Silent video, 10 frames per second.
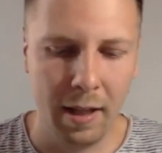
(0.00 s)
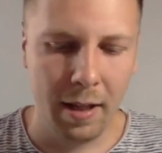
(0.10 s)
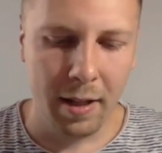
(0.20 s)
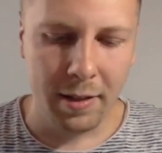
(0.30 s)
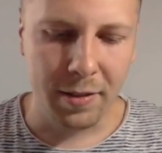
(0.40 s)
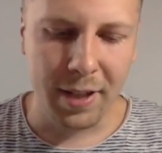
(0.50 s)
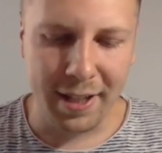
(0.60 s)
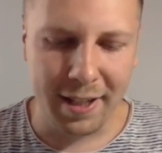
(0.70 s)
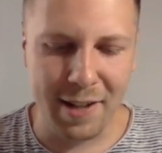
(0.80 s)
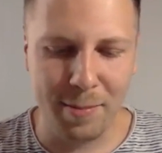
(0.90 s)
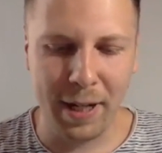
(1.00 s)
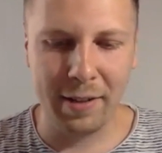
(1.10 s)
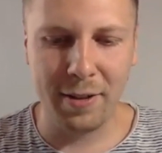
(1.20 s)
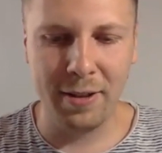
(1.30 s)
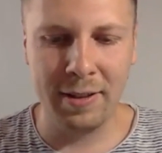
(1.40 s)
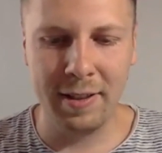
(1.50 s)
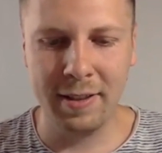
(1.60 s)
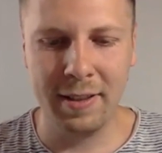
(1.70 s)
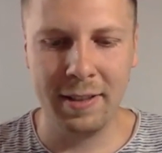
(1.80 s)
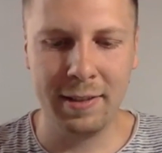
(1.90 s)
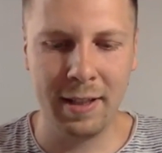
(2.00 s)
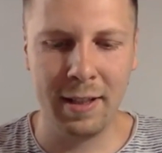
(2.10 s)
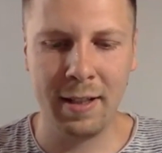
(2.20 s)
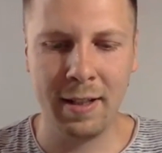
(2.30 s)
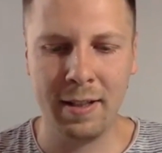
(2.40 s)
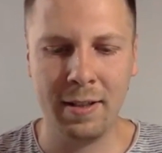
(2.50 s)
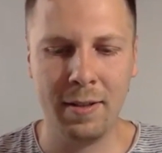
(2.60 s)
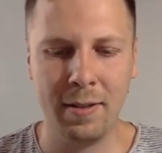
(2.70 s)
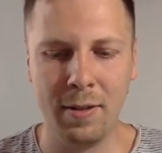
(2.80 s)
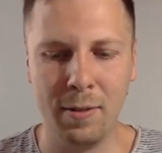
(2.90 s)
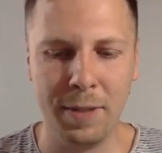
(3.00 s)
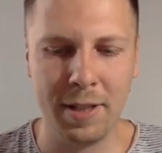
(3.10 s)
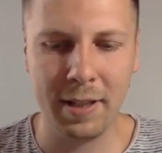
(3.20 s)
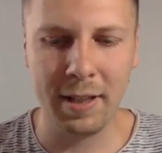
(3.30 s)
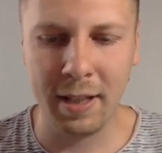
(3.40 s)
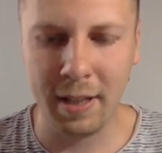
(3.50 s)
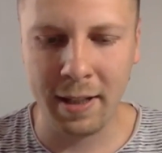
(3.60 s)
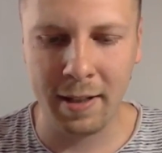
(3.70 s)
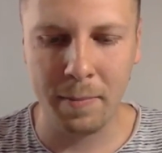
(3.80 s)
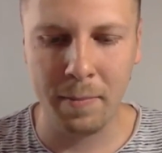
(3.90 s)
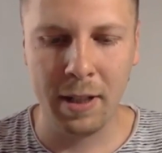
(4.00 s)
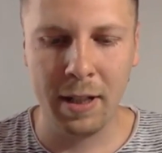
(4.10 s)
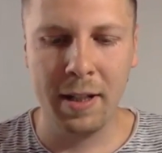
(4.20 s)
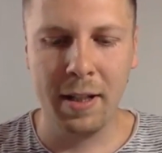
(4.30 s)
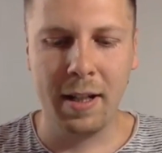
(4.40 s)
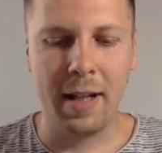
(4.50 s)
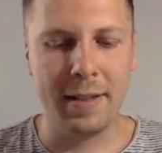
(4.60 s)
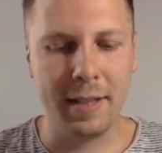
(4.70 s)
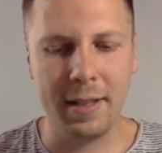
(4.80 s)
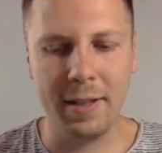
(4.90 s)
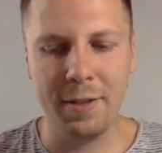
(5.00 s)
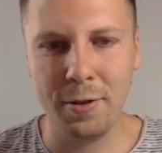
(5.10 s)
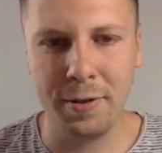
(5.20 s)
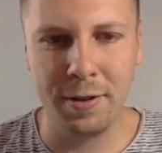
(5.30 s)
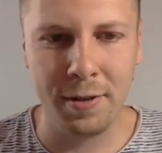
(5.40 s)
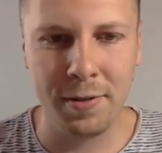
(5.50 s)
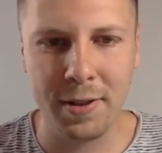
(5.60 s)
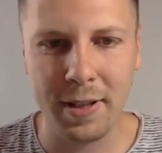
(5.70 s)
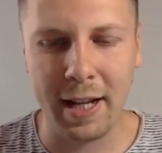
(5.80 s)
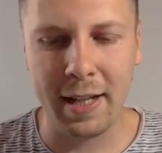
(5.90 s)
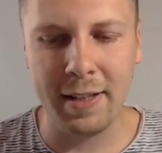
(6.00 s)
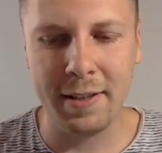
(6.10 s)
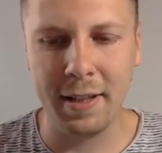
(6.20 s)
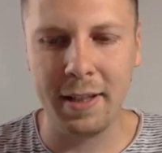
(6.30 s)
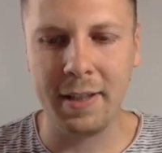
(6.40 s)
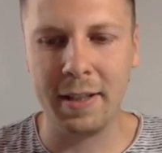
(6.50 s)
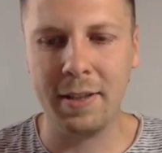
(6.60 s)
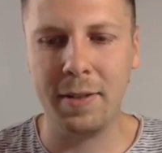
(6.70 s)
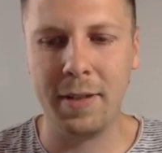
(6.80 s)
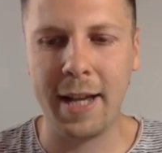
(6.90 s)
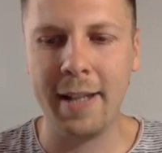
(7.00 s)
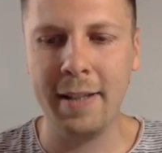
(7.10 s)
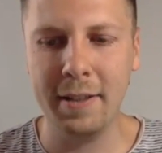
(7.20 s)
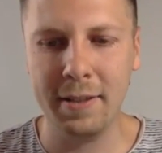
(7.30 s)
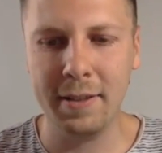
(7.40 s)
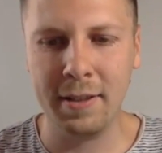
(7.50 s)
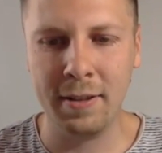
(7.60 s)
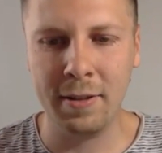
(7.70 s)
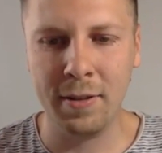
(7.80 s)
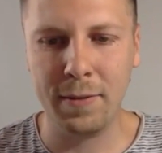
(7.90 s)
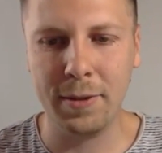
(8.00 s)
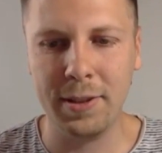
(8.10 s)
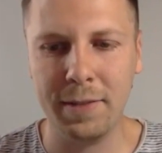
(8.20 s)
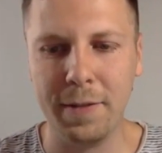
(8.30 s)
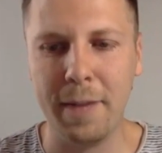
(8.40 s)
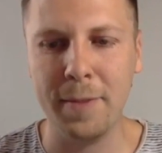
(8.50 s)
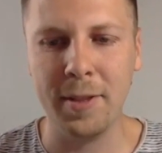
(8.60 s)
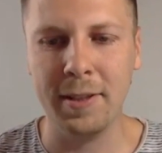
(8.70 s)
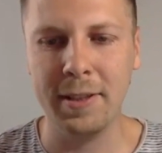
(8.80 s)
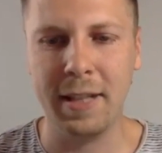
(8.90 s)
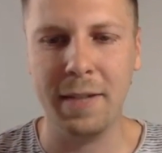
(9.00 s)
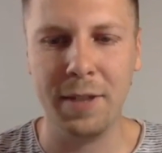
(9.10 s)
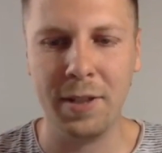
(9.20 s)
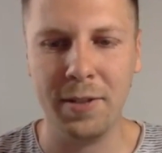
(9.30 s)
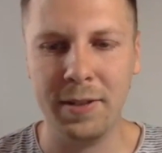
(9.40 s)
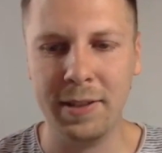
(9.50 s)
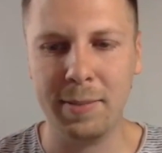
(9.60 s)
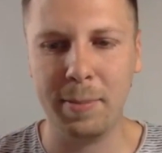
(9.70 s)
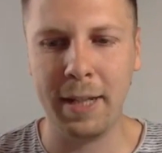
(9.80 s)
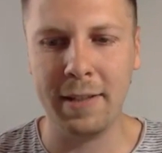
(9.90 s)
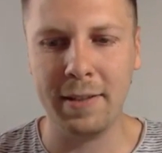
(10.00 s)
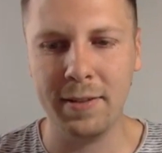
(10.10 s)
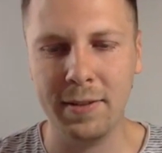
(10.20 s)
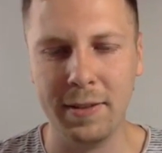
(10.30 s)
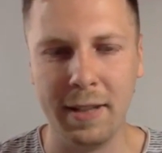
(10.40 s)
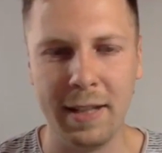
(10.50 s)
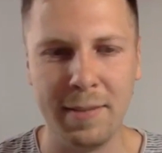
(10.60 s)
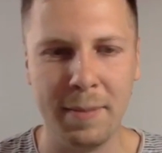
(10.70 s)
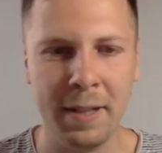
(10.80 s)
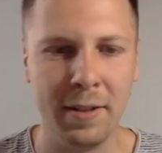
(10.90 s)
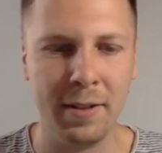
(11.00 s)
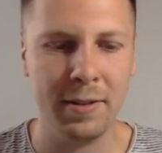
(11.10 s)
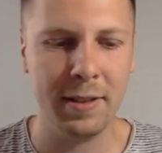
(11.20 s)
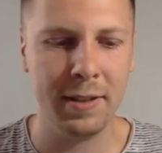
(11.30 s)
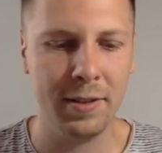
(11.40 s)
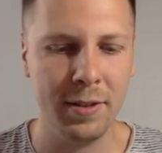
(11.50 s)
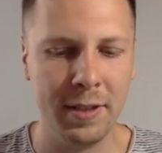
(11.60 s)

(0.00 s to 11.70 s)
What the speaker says: So yeah, enhanced brand content is obviously. I think you should use anything that you can. Of course, if Amazon is giving you the space to do enhanced brand content, do it.